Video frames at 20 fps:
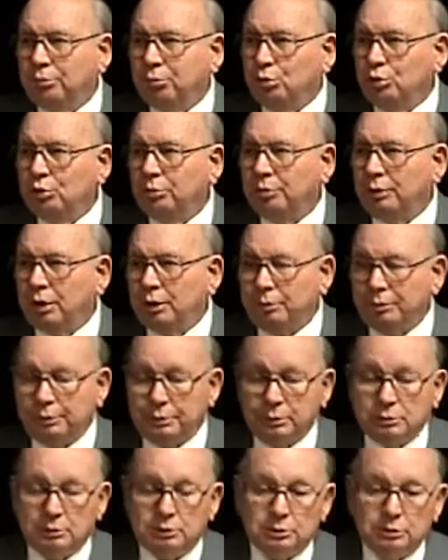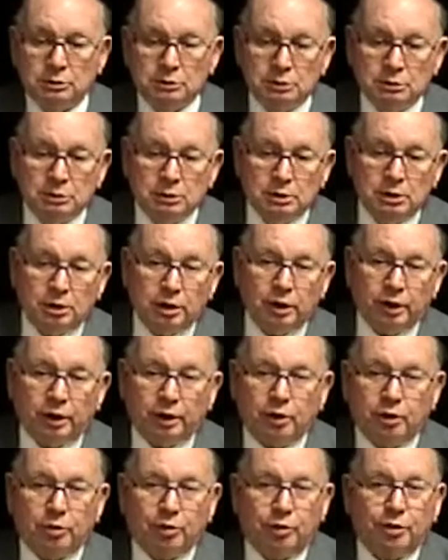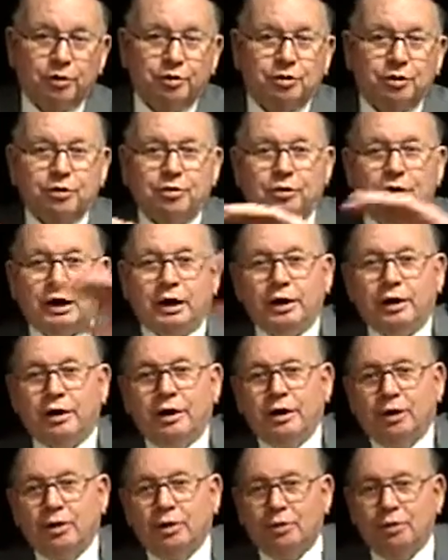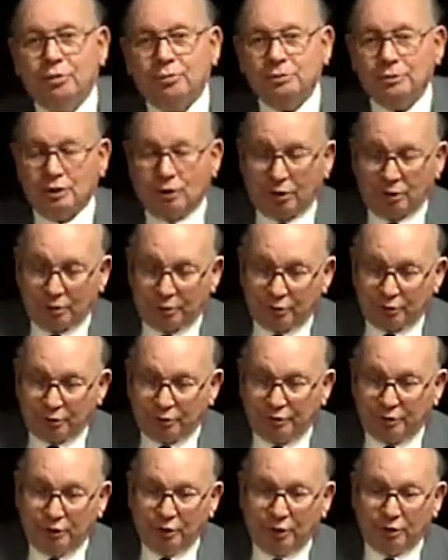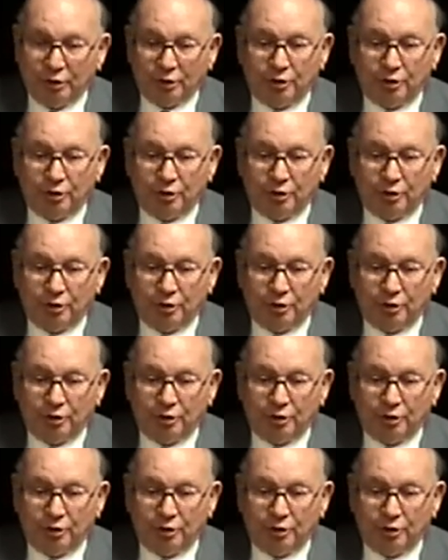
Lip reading: bloomed up. And of course, it's got yellow all over the field.